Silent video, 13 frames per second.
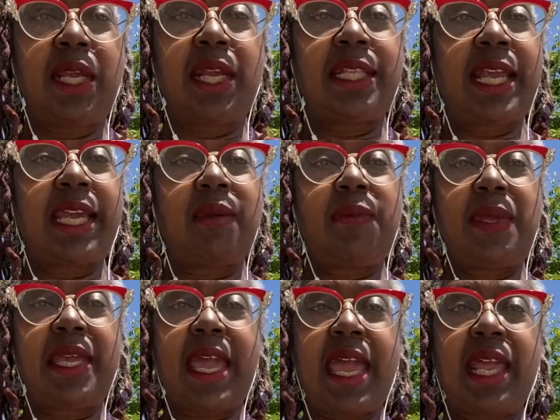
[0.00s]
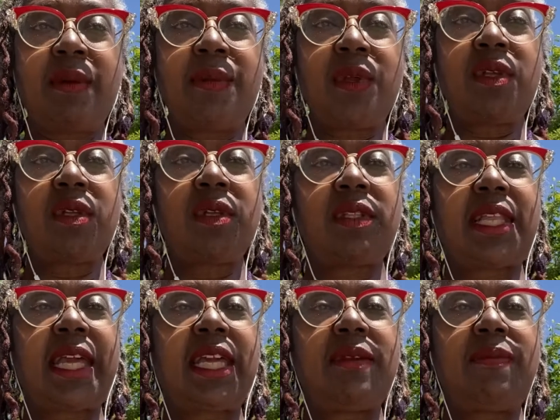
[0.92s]
That could be animal,
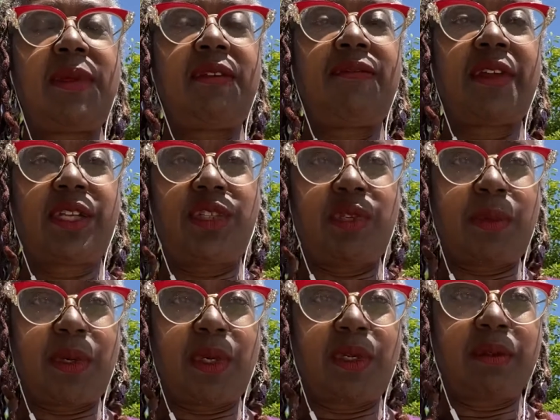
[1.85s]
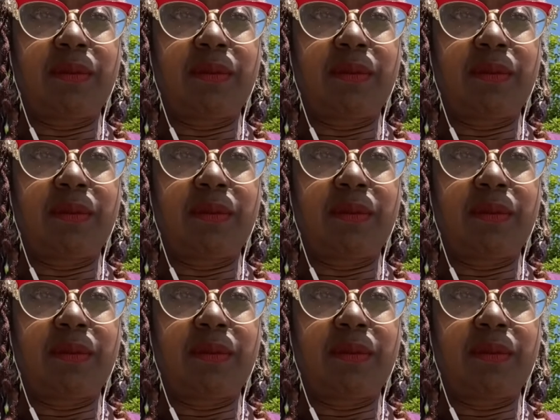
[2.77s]
that can be vegetable.